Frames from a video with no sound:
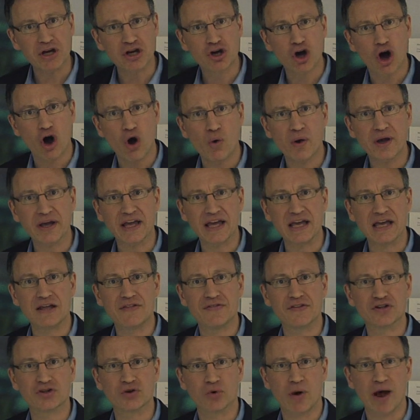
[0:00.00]
going in
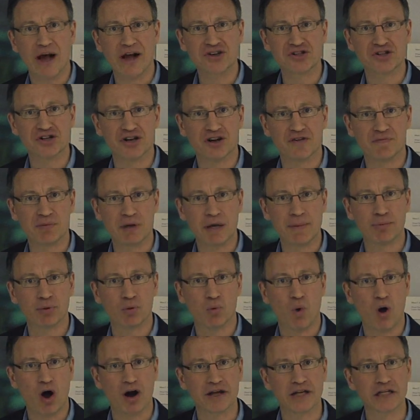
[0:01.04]
the direction of people
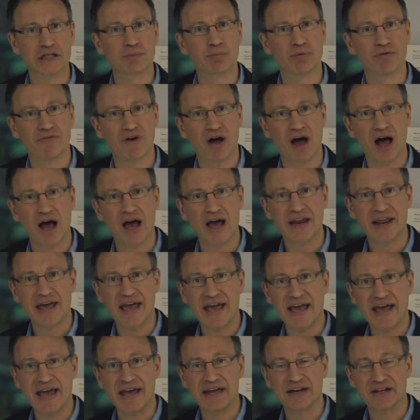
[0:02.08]
wanting to provide
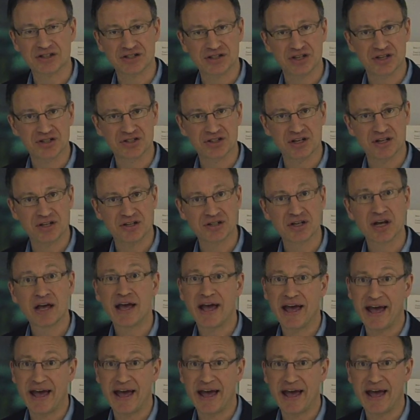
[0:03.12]
aid, assistance,